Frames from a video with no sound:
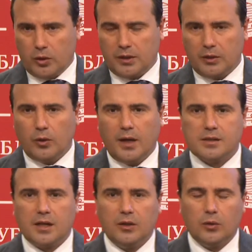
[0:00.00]
in
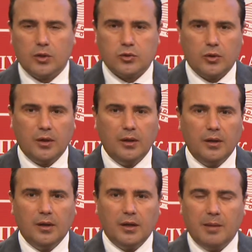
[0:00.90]
each
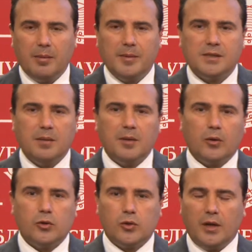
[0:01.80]
of my
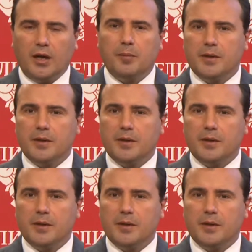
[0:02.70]
talks.